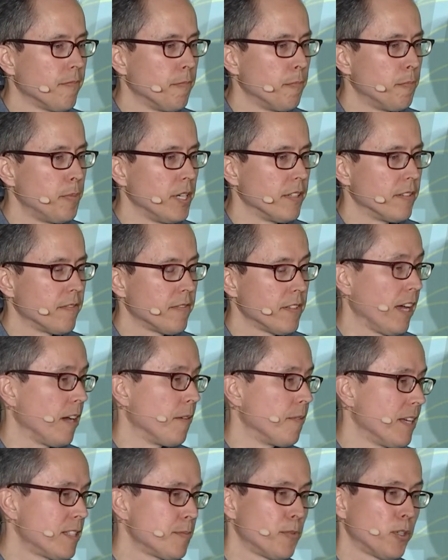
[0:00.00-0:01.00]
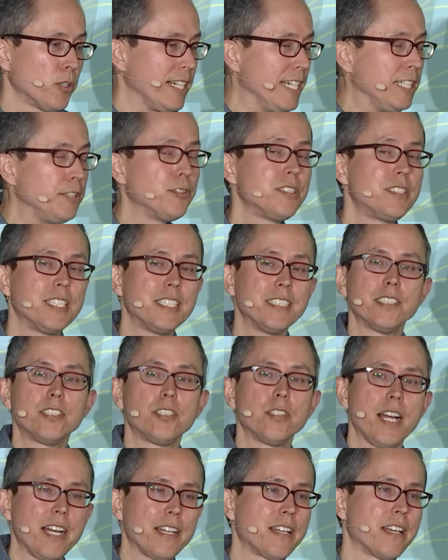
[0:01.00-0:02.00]
But yeah, it's more interesting to
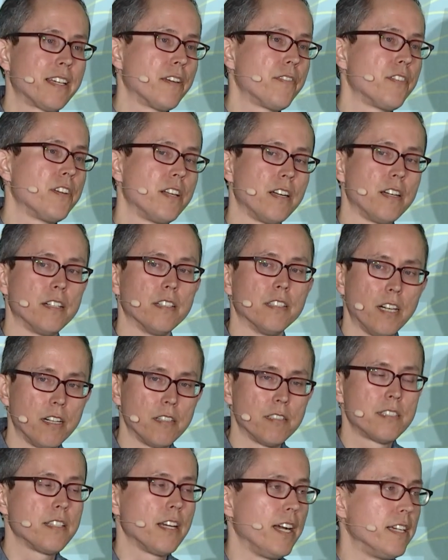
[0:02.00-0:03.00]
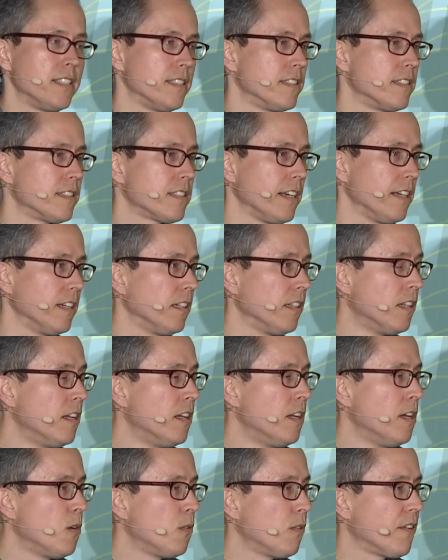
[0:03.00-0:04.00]
track. Given our size and scale,
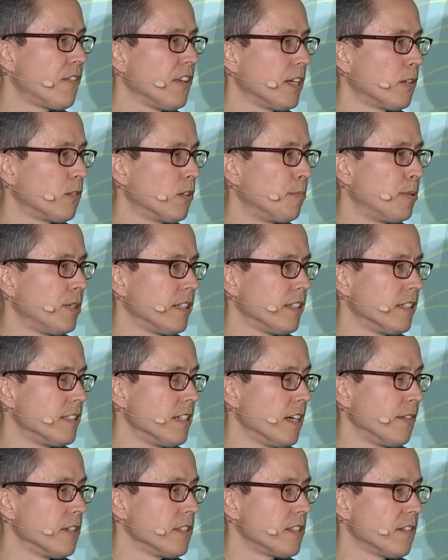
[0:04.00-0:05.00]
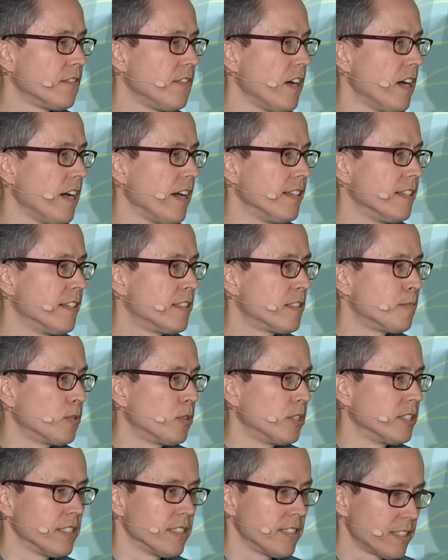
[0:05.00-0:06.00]
we feel like we're pretty diversified. It's
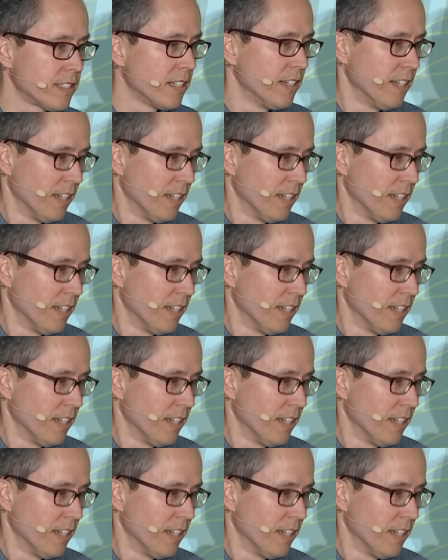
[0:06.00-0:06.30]
more just